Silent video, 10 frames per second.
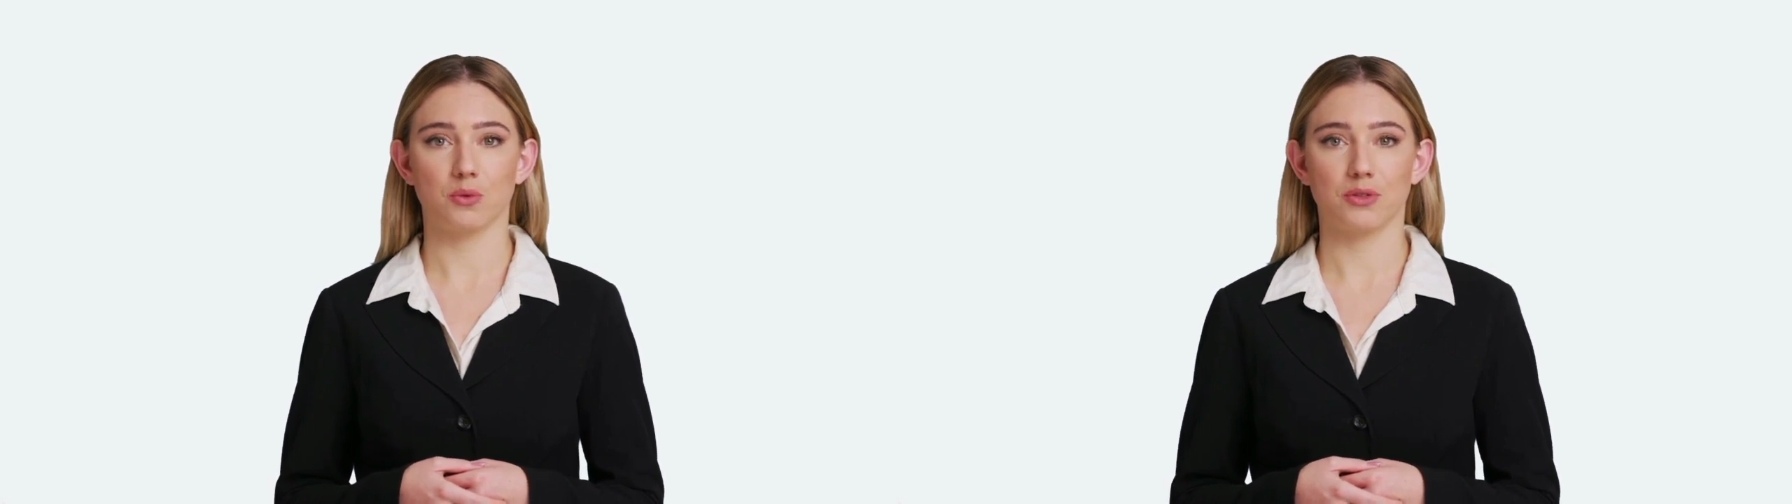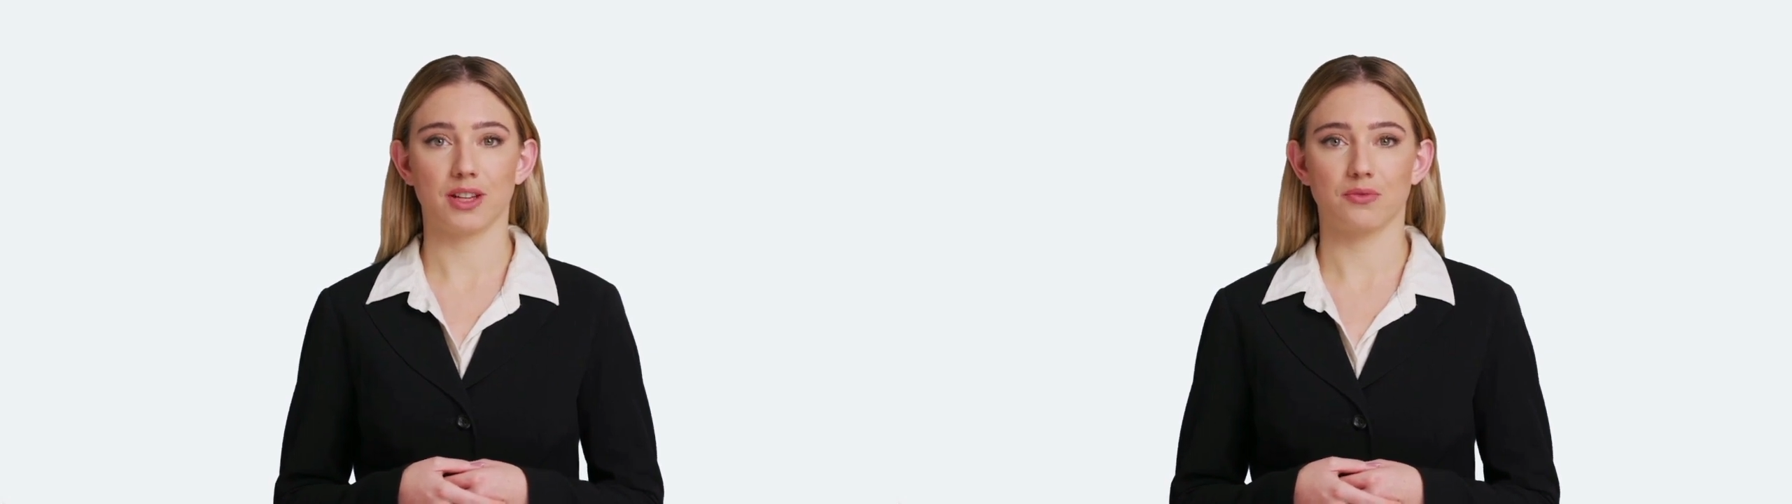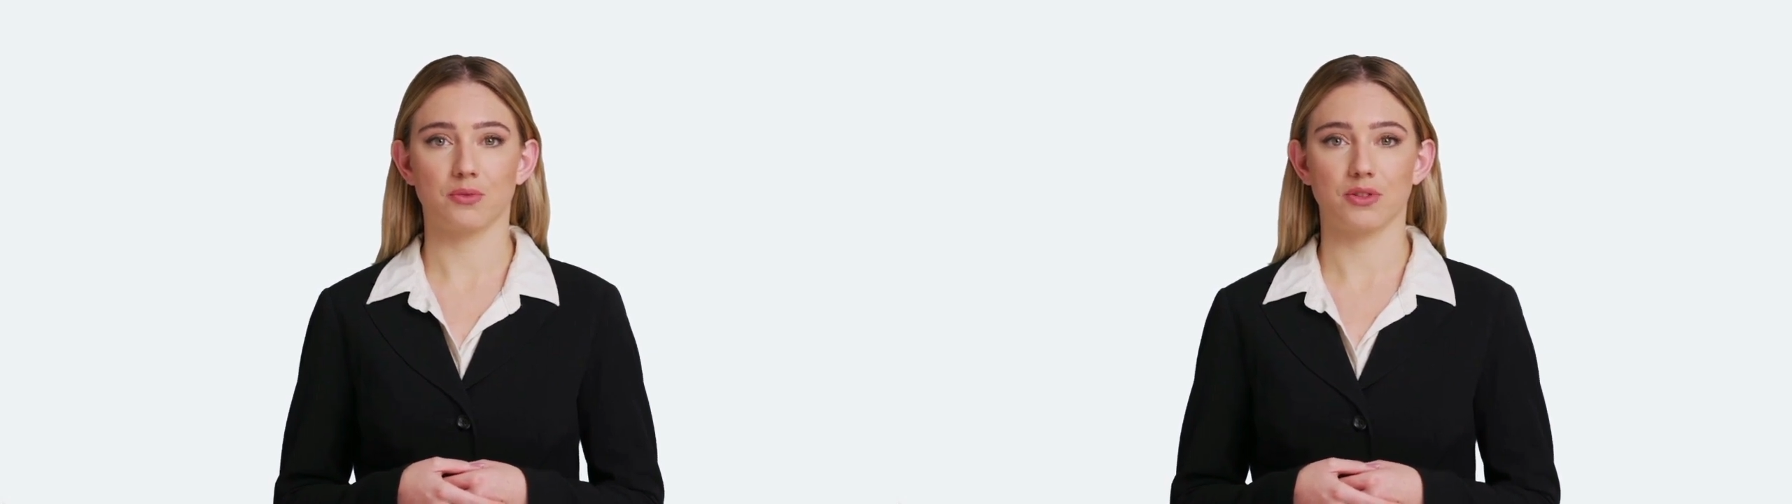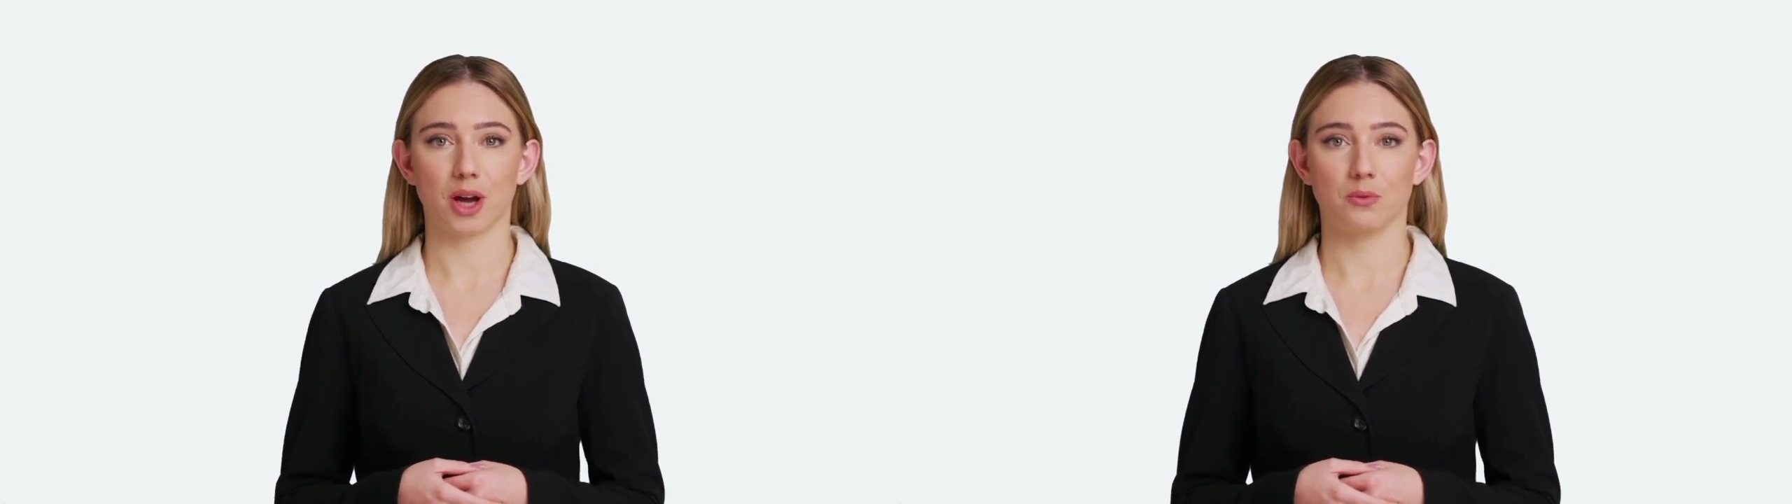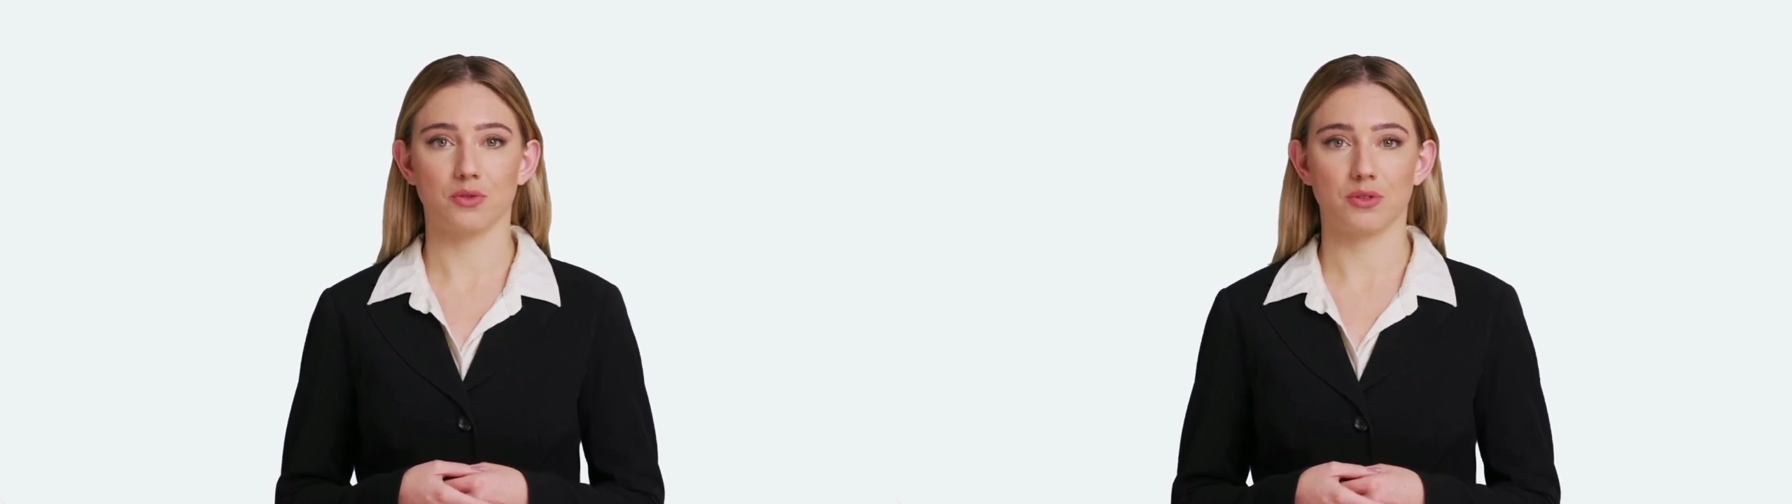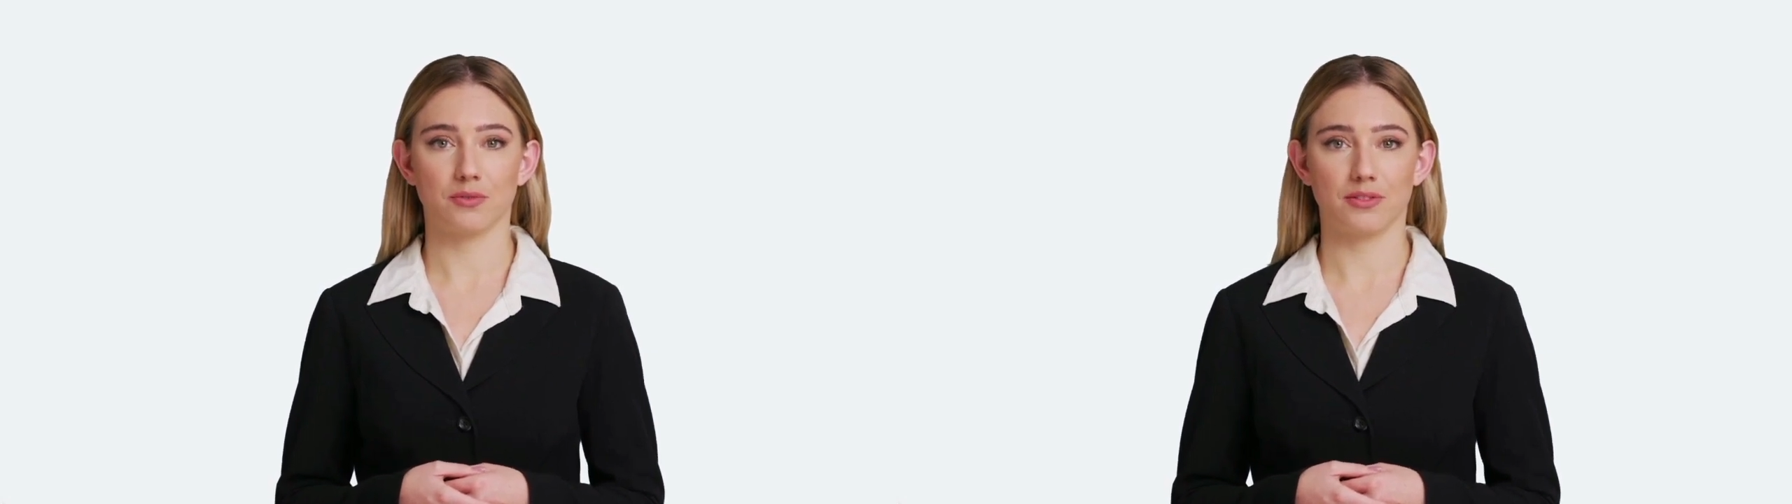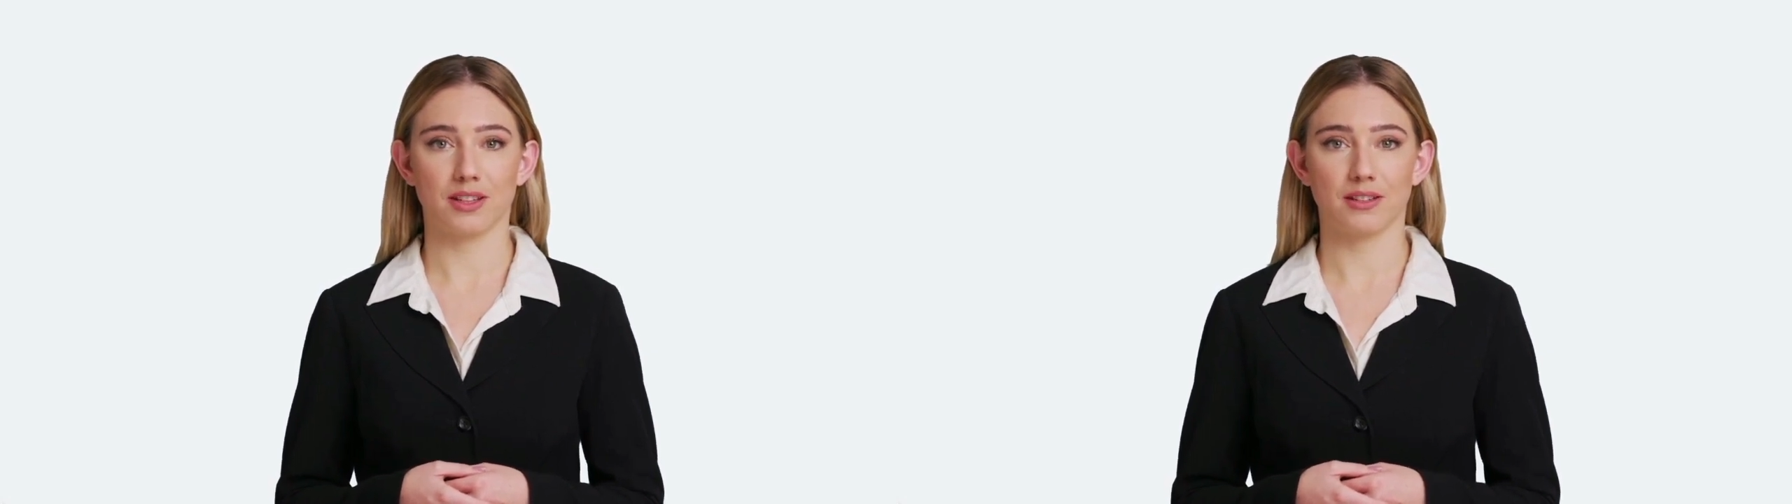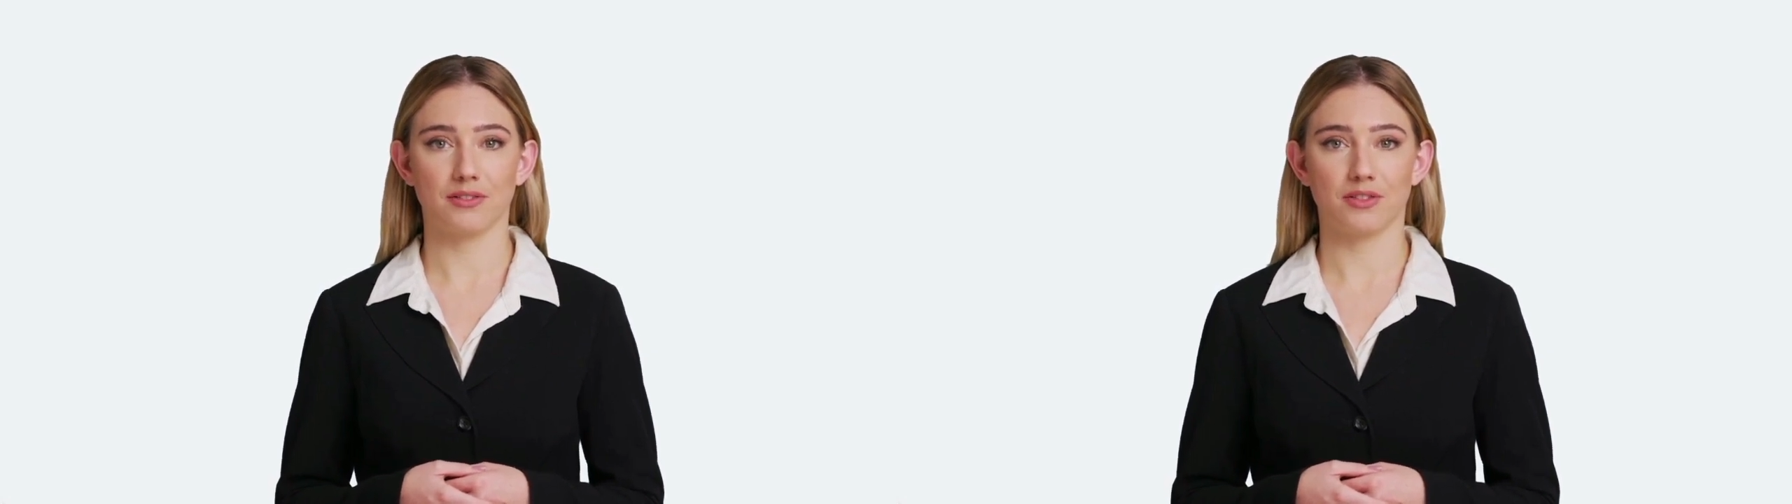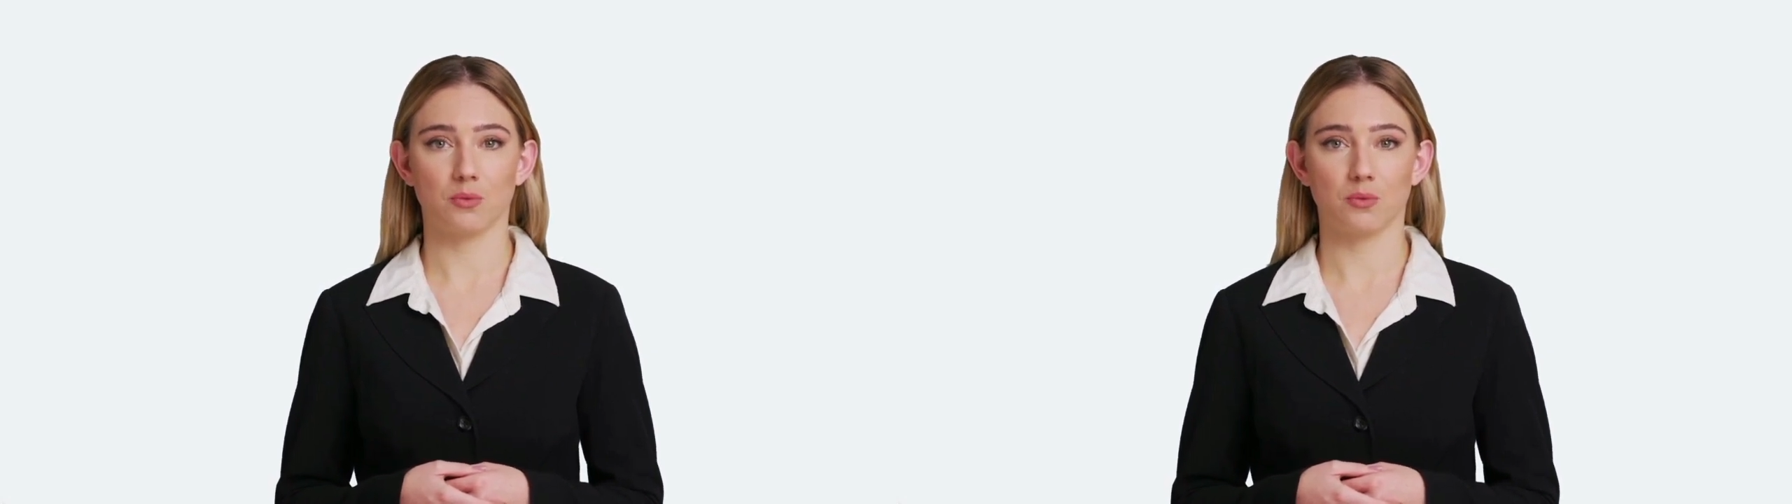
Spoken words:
This will give you the opportunity